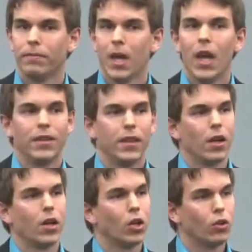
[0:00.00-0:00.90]
is that on
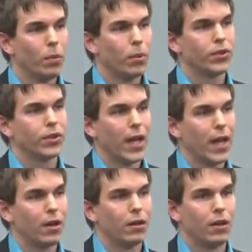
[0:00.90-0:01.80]
a global
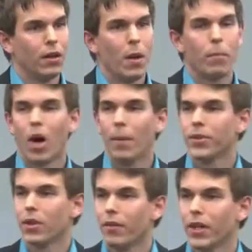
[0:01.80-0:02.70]
scale, problem
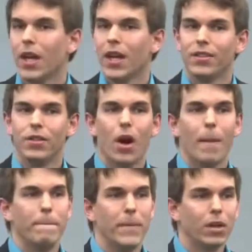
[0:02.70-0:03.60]
solving is not
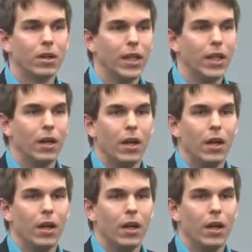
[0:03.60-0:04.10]
merely